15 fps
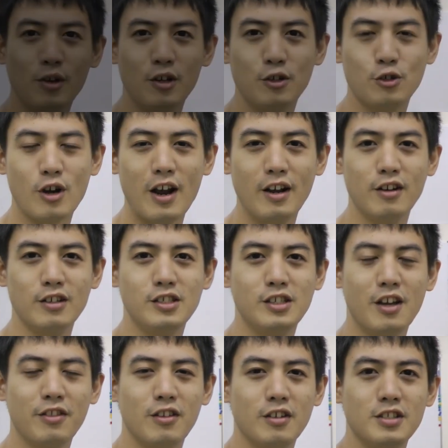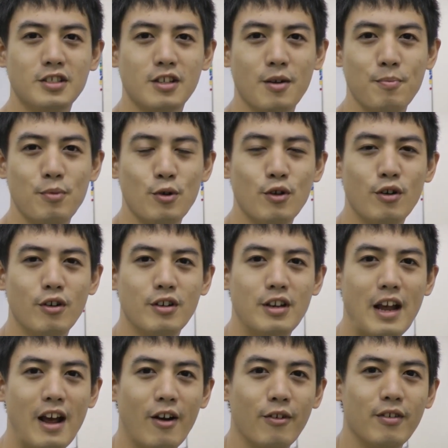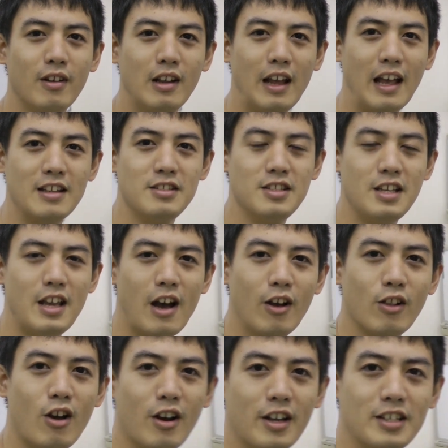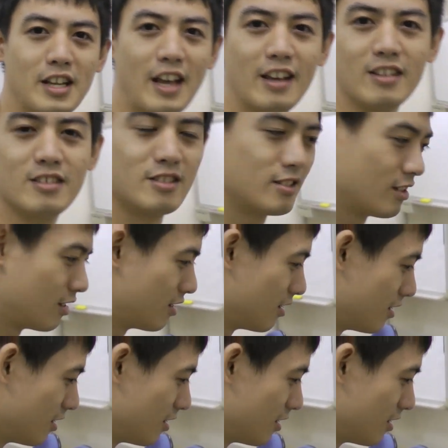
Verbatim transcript: going to try to shut this computer down and see how long it takes.